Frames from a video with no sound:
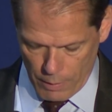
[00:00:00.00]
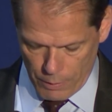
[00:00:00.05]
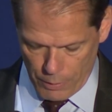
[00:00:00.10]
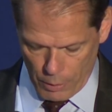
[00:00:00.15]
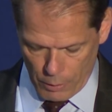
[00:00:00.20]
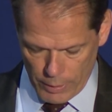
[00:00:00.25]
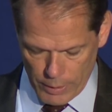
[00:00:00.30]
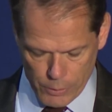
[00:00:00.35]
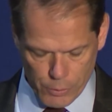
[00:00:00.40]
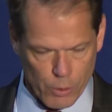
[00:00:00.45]

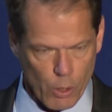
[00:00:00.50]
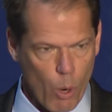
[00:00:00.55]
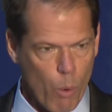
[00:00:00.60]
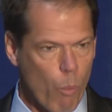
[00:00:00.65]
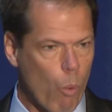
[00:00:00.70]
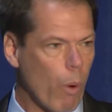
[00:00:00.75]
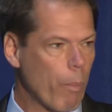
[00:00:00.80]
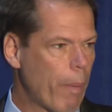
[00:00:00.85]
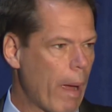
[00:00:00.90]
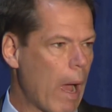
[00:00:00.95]
There is no
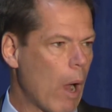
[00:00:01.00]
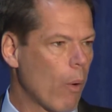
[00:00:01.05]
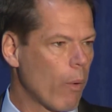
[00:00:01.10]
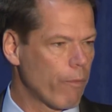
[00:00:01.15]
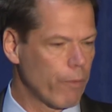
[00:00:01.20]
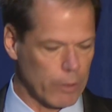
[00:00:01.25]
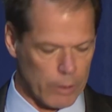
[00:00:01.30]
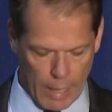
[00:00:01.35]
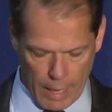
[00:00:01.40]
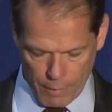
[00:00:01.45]
more
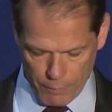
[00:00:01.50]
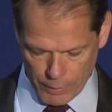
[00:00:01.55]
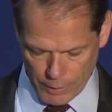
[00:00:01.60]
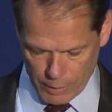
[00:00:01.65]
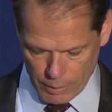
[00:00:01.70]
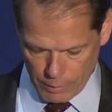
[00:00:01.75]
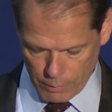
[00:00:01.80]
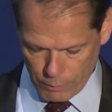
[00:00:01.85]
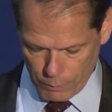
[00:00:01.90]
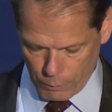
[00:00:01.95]
powerful
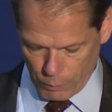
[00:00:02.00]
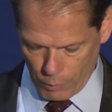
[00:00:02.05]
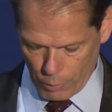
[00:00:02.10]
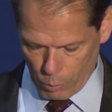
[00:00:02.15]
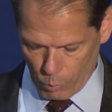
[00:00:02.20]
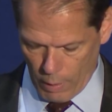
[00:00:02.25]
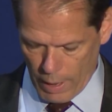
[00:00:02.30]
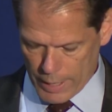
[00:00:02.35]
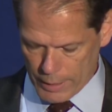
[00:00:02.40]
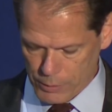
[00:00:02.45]
advocate for the
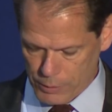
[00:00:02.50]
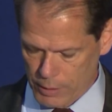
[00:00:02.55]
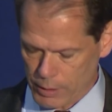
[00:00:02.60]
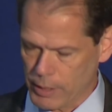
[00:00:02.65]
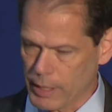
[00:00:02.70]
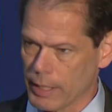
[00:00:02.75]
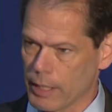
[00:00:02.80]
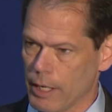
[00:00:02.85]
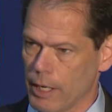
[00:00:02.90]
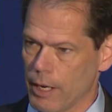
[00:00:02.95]
rights and
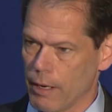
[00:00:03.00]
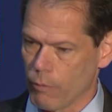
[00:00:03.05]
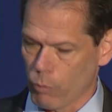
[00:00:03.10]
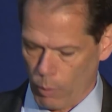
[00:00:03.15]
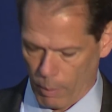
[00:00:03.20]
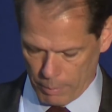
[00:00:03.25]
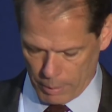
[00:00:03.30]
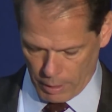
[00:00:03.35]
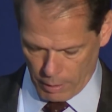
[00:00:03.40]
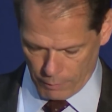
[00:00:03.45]
dignity of
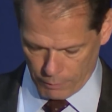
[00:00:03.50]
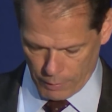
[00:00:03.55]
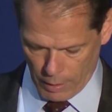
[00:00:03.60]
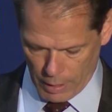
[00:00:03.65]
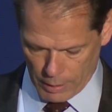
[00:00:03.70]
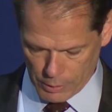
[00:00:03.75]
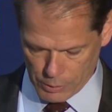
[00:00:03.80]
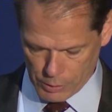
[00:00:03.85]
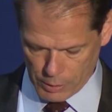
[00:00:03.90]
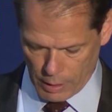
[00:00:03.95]
women in
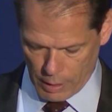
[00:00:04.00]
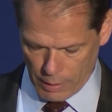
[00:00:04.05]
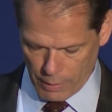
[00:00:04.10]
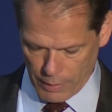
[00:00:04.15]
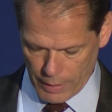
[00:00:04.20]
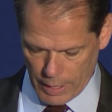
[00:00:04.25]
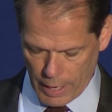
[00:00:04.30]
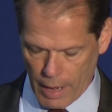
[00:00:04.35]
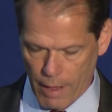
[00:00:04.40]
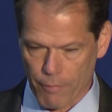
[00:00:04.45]
Afghanistan
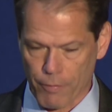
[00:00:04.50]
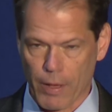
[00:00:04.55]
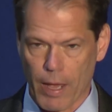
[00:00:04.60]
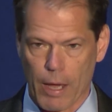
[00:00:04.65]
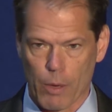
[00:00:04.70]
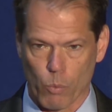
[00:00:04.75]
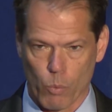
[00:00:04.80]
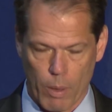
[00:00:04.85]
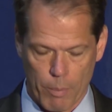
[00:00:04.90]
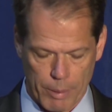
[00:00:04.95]
than
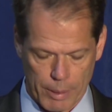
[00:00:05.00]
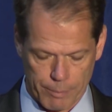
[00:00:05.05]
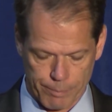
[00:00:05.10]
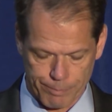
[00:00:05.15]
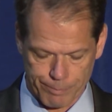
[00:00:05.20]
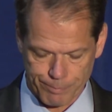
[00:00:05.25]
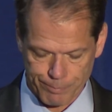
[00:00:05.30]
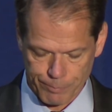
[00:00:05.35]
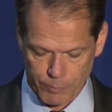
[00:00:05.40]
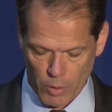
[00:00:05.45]
Afghan women.
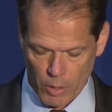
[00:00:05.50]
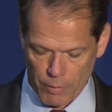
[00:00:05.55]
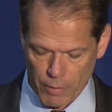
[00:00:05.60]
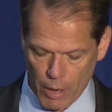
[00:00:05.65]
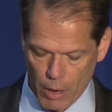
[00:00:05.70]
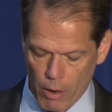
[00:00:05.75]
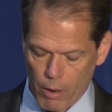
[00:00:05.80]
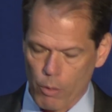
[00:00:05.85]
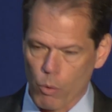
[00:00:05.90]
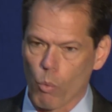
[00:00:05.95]

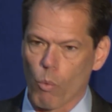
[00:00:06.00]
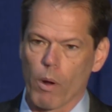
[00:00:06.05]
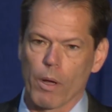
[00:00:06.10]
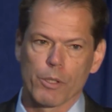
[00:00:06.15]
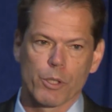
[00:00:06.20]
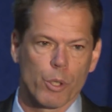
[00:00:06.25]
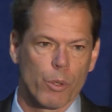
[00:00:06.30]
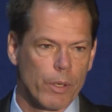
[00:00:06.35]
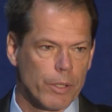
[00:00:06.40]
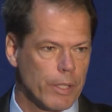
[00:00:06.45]
They are the
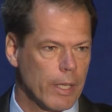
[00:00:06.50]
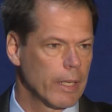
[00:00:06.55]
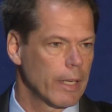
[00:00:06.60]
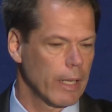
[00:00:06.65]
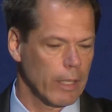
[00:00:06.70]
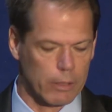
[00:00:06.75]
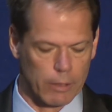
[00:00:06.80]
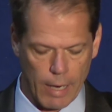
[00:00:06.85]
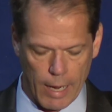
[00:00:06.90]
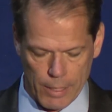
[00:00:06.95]
ones who are
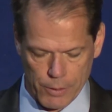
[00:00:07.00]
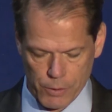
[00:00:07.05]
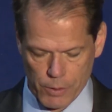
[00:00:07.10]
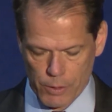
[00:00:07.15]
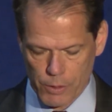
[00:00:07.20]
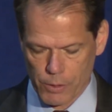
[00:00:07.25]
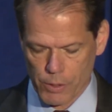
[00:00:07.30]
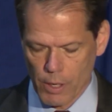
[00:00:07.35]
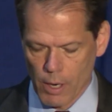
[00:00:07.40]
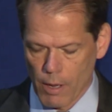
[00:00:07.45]
attending
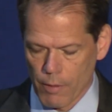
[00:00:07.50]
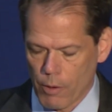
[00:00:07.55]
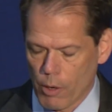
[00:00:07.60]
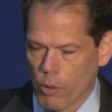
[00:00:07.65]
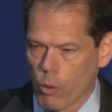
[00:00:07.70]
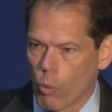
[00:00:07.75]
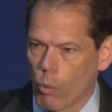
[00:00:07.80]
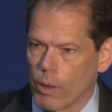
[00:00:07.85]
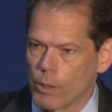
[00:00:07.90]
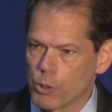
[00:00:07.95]
classes, they're
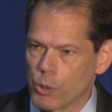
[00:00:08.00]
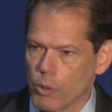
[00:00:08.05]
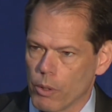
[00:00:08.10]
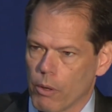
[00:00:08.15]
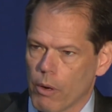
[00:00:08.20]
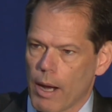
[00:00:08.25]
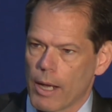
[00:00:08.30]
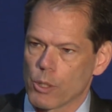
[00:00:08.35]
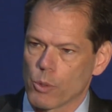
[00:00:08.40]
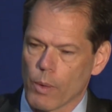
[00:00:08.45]
the ones who are
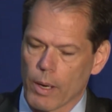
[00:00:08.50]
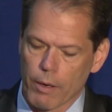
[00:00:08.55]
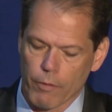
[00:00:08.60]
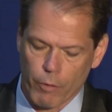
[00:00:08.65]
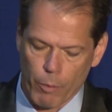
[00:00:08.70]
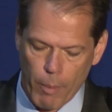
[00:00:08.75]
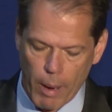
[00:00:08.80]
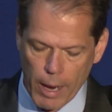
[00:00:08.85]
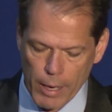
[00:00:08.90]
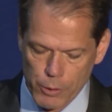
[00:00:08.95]
graduating
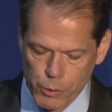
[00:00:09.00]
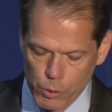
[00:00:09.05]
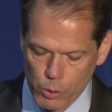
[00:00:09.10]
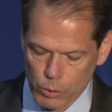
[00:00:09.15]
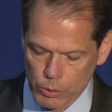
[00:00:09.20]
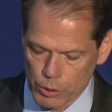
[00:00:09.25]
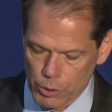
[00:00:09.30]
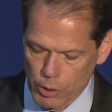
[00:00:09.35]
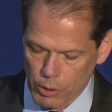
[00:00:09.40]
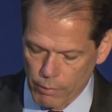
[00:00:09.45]
from high
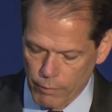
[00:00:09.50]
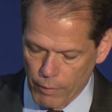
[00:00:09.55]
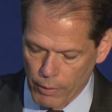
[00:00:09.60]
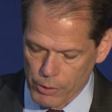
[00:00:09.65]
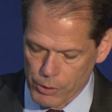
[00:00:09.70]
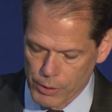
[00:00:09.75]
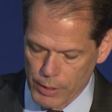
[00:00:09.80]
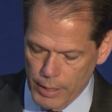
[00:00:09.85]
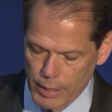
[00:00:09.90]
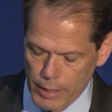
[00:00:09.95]
school and
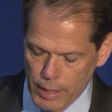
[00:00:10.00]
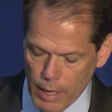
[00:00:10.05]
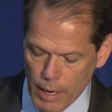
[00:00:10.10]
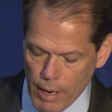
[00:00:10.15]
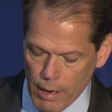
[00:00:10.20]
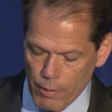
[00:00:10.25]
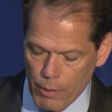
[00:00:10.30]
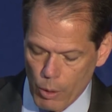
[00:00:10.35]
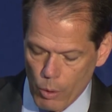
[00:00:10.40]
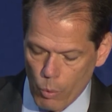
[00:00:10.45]
university,
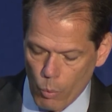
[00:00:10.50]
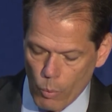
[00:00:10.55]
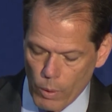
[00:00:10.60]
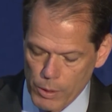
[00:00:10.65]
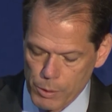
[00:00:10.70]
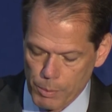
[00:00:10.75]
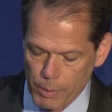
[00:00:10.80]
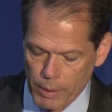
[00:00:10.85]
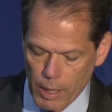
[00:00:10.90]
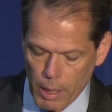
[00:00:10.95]
they're the
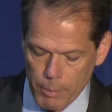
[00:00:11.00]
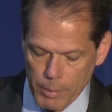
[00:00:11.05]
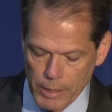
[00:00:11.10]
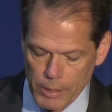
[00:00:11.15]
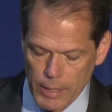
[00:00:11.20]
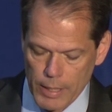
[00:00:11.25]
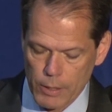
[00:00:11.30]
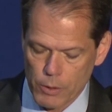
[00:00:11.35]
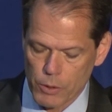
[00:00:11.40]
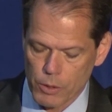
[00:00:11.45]
ones becoming
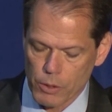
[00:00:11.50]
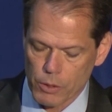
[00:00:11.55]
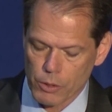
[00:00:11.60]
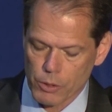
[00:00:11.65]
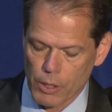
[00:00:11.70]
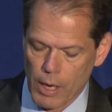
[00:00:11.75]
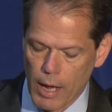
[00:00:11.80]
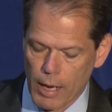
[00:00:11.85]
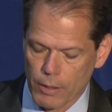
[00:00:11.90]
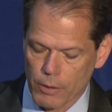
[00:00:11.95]
teachers,
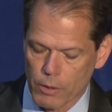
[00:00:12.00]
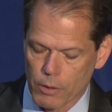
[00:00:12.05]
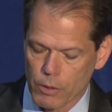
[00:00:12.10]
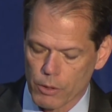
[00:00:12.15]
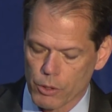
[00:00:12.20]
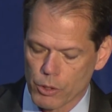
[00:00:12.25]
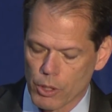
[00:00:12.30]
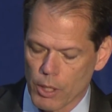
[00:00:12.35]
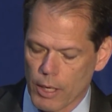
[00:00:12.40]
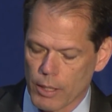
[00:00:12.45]

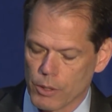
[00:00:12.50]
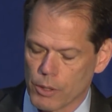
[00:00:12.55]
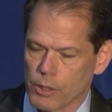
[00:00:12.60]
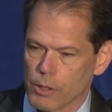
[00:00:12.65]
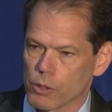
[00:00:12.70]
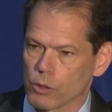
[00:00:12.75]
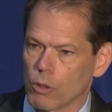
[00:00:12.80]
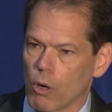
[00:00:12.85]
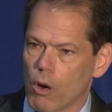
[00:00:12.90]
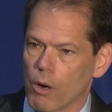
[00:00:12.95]
doctors,
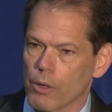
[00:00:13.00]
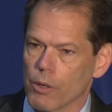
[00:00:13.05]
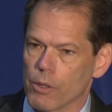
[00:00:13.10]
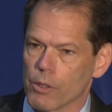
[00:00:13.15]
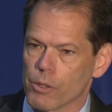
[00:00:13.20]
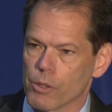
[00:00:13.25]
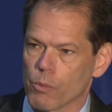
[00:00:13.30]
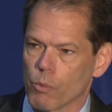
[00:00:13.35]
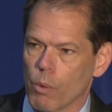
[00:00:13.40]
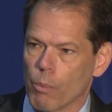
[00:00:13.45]
judges,
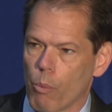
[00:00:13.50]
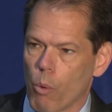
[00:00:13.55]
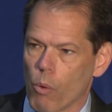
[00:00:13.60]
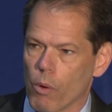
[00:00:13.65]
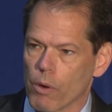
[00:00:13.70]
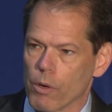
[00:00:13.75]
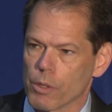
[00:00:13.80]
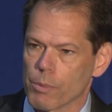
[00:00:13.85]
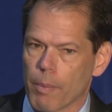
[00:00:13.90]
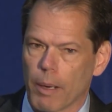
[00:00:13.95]
lawyers,
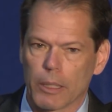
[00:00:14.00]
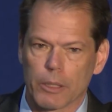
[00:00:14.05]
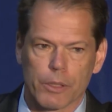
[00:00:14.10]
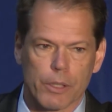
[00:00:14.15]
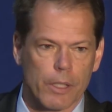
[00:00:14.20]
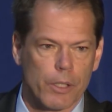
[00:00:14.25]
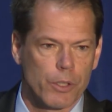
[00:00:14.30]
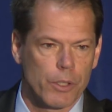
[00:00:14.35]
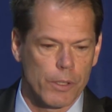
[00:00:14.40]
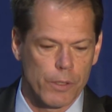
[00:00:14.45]
reporters,
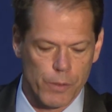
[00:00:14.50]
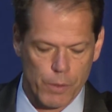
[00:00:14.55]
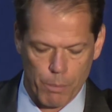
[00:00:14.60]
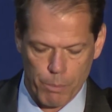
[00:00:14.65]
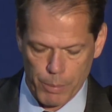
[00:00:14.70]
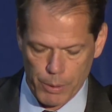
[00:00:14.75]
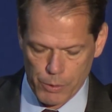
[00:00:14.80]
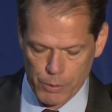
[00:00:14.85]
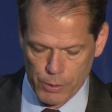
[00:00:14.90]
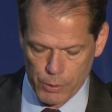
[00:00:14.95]
politicians, and
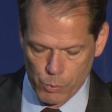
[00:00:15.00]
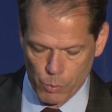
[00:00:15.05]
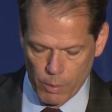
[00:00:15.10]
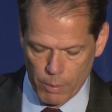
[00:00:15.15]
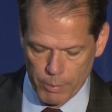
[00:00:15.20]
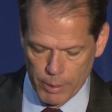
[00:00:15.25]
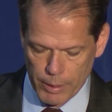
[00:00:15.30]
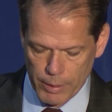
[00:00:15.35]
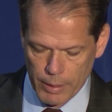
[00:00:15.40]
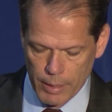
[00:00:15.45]

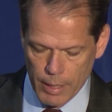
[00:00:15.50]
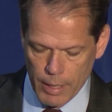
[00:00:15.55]
businesswomen.